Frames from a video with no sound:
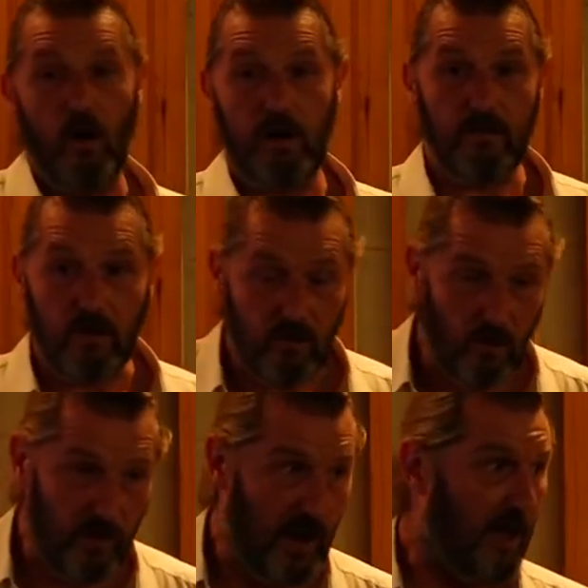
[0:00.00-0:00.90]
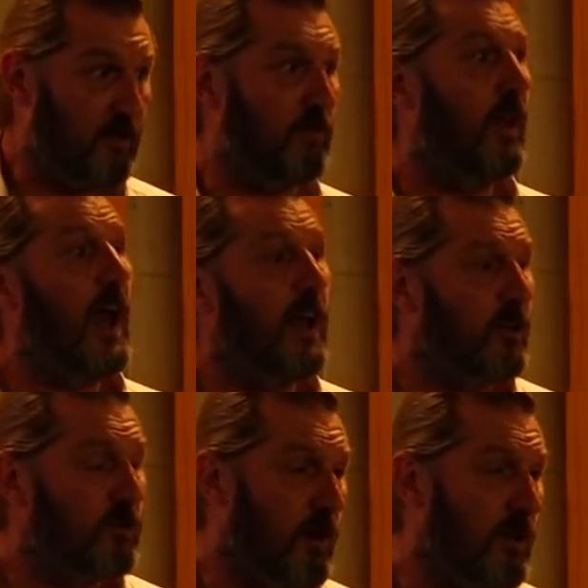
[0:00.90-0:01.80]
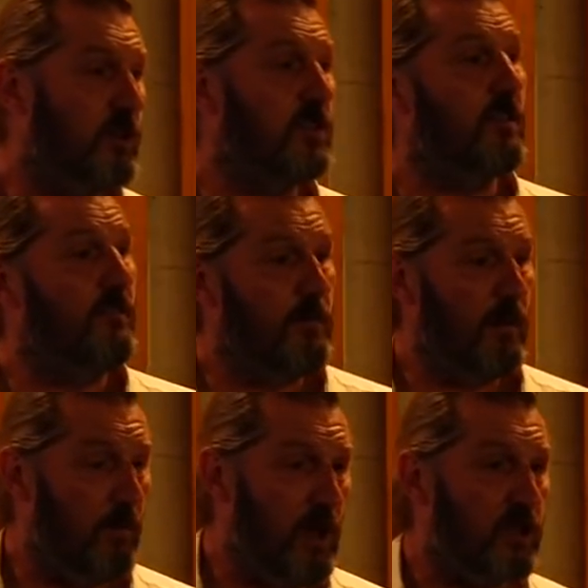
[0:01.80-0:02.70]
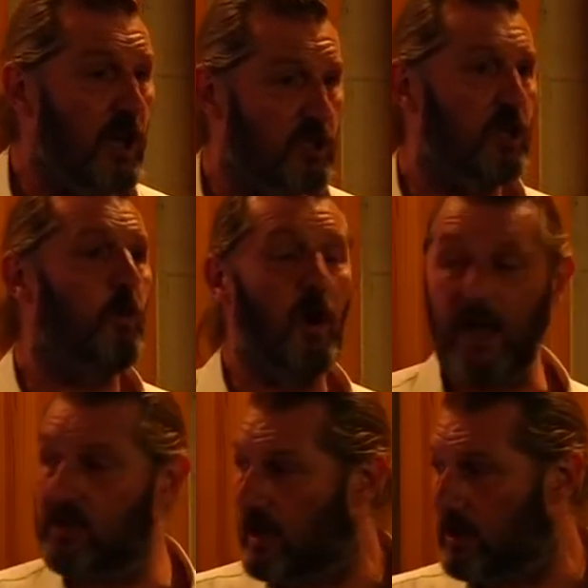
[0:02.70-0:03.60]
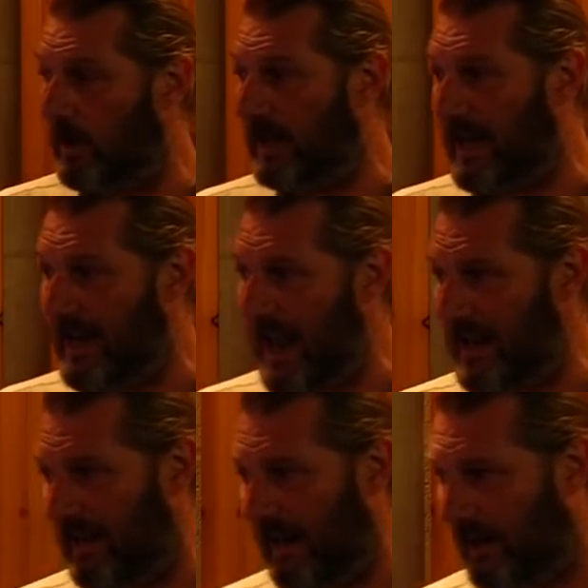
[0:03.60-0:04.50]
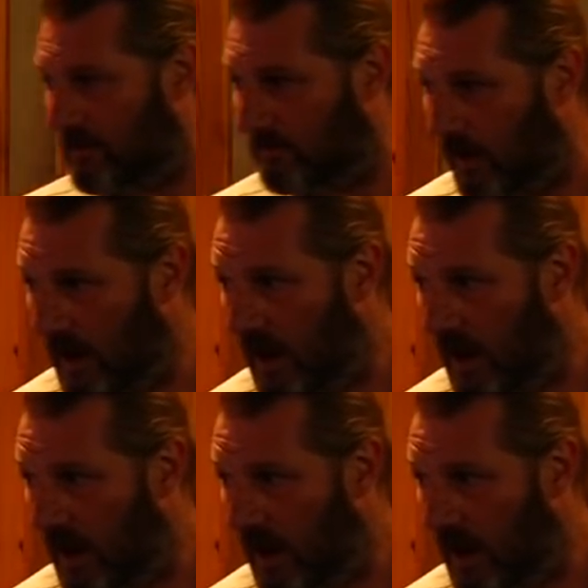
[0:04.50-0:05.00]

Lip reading: or even a Southern accent in the trenches at Vimy Ridge as you were a genuine Canadian accent.